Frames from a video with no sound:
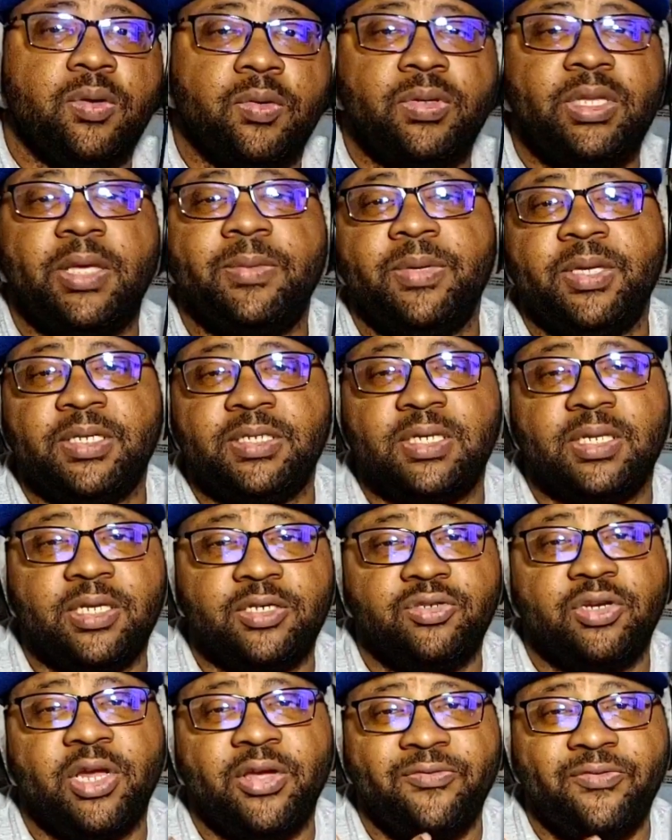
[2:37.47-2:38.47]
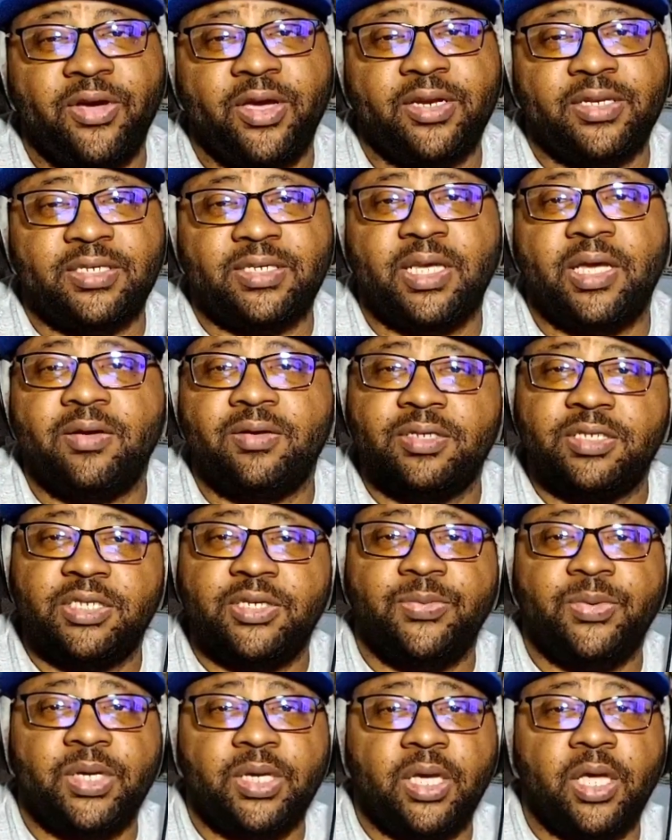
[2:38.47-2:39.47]
And with that being said, let's try to find a sound and see
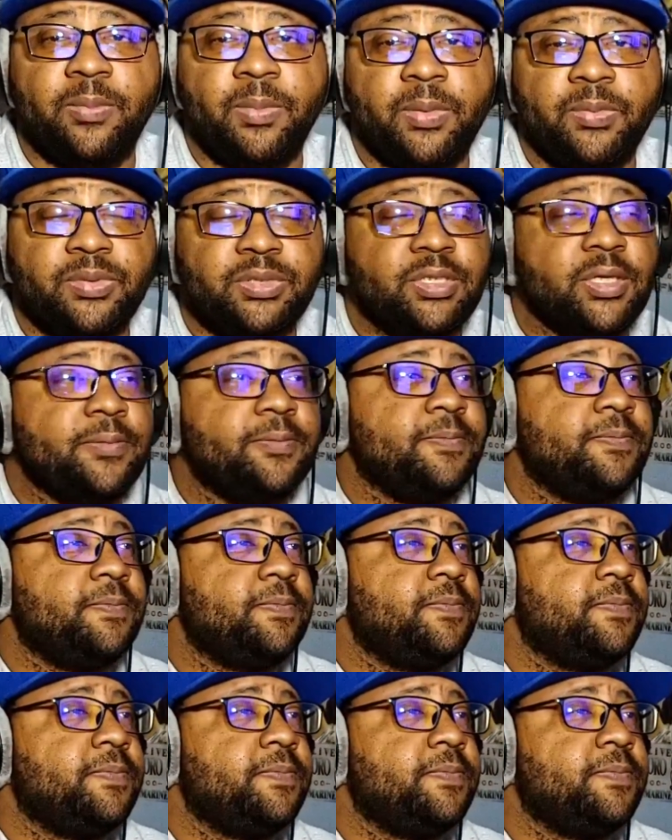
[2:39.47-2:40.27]
if we can come up with something.